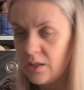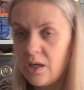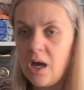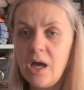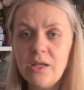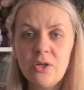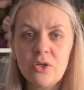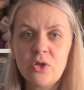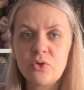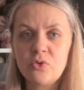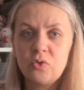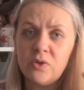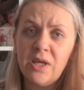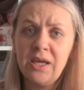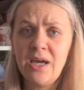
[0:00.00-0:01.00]
I don't know.
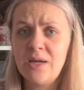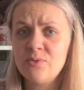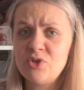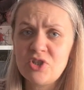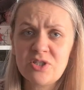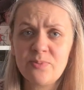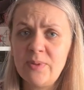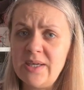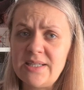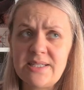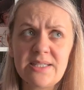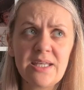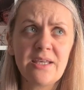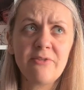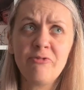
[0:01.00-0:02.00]
Today I'm just
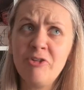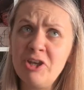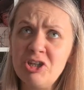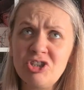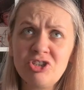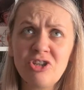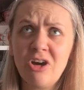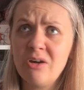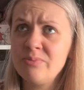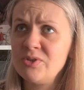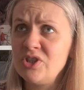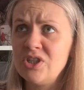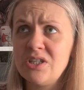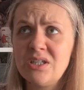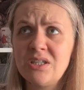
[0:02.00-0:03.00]
mixing finished
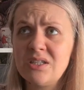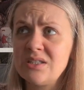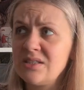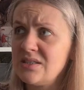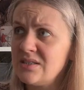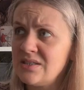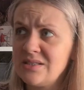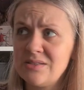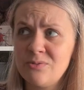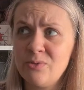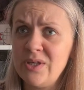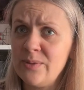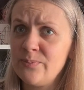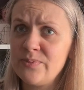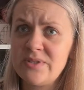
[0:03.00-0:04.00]
objects,
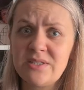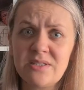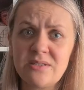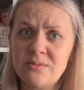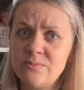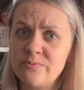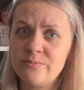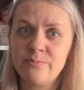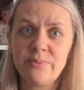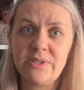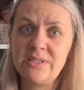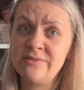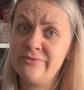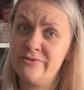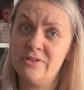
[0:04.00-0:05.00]
whips.
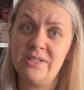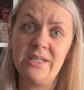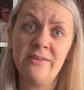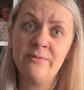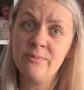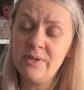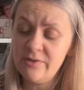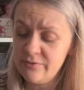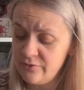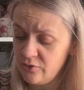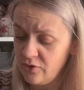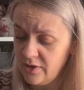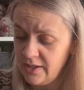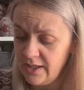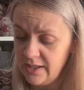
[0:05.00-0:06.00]
Please forgive me
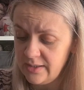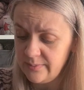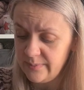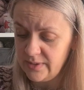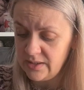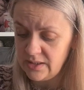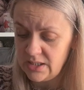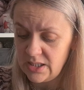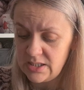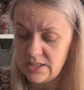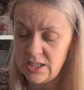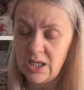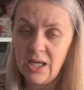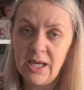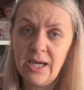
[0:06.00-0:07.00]
for that
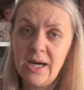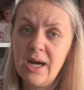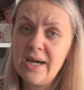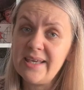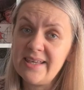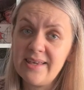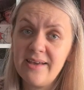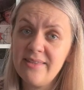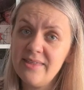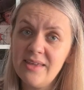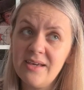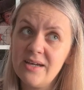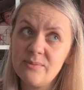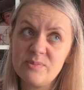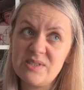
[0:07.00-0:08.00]
because I
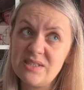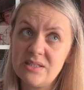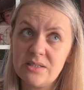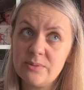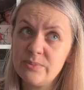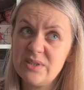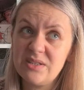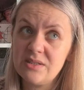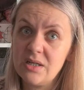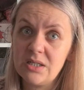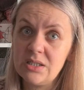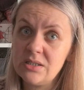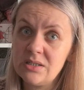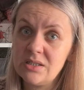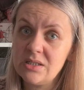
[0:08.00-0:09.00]
think I'm still a bit
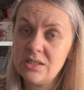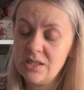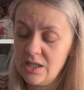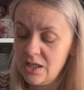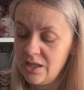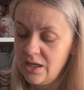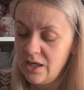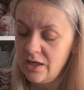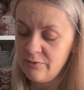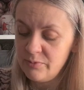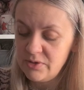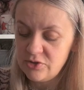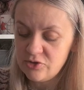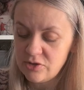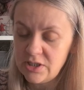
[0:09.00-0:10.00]
tired. I've
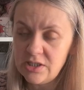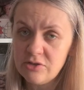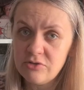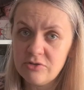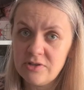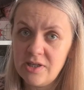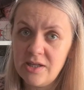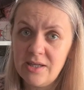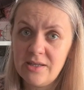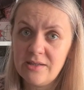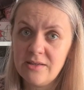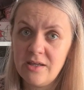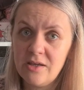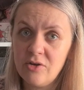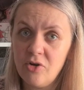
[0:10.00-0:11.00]
been trying to take a
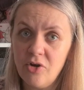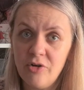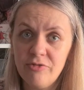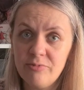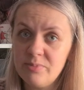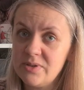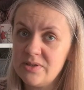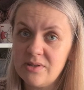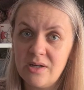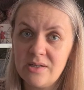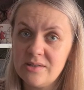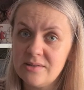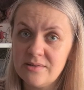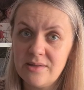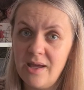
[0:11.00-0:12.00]
day off, but
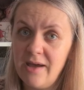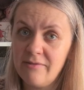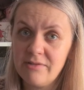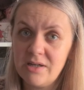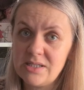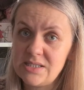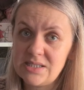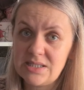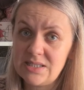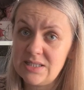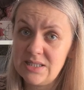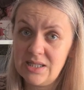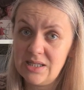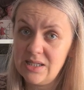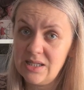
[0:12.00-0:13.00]
I have not
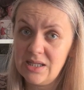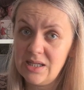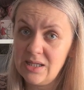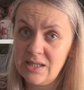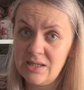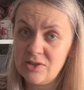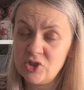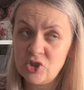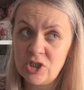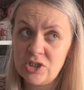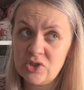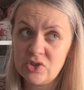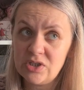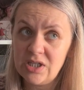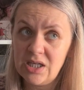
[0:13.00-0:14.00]
succeeded yet. I
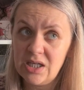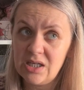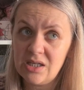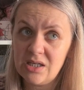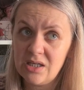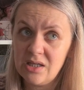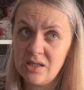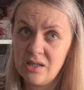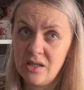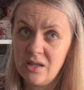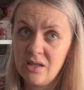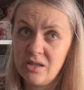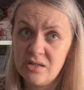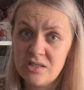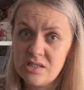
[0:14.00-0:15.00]
tried to take
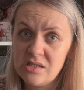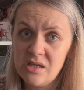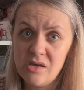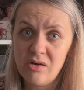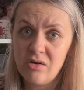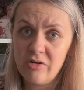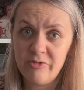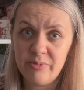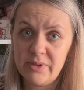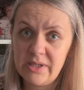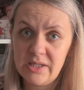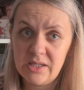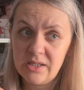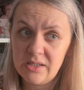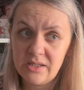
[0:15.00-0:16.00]
Thursday off, but
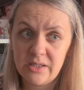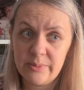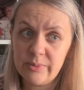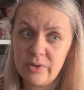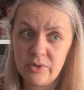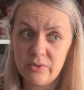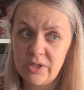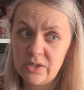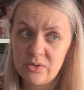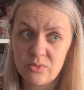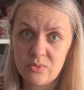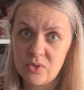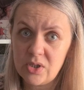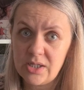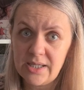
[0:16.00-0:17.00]
I ended up going to
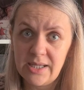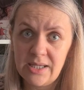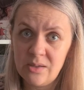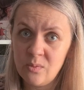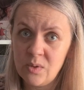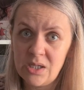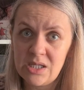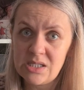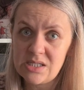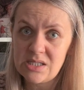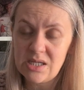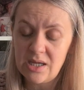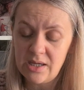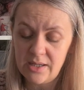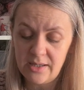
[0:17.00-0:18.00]
work anyways.
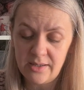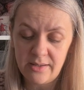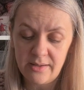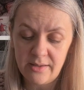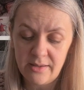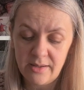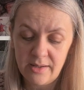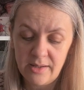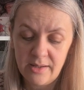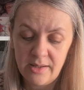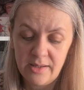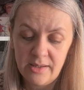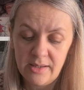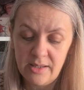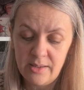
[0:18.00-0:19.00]
And
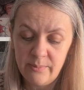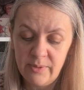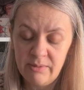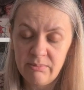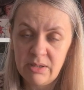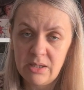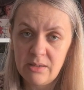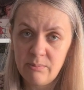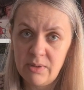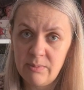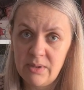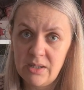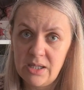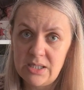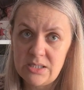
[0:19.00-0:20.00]
yeah,
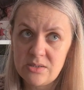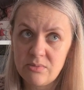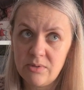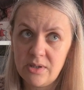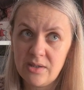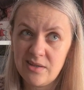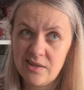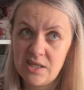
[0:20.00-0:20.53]
maybe next week.